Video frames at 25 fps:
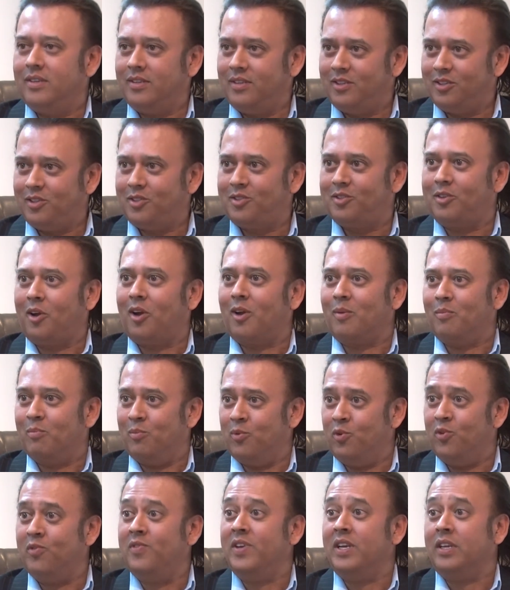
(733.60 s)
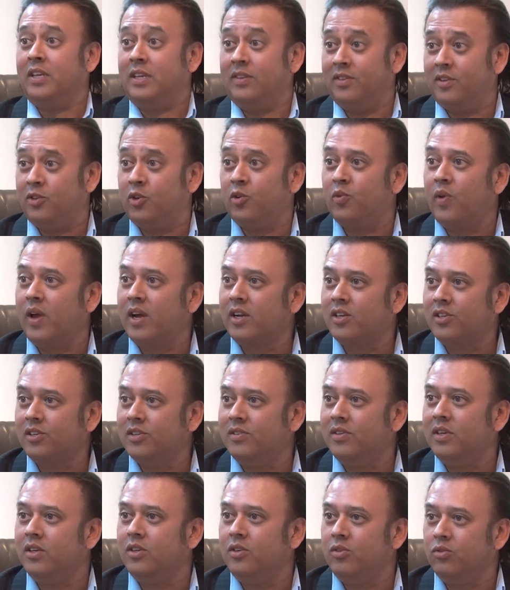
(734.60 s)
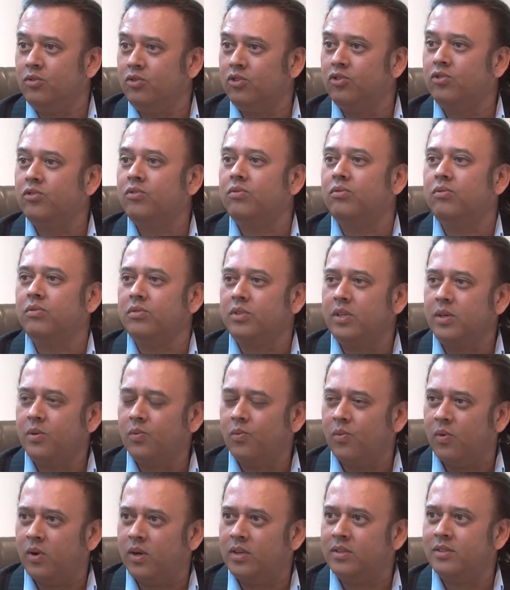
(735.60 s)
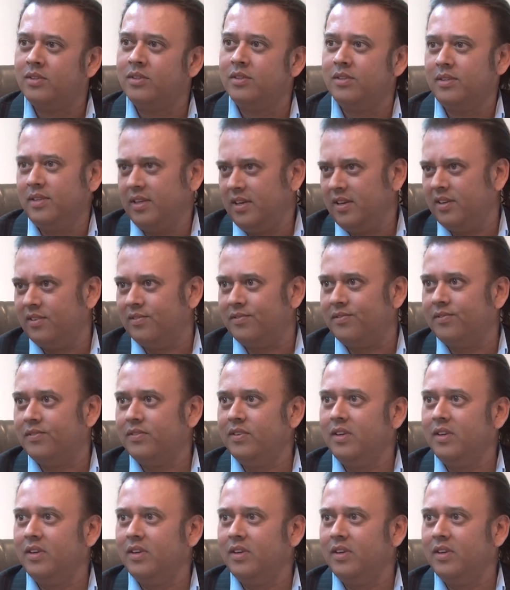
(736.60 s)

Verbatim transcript: start moving in the direction that you truly want to live.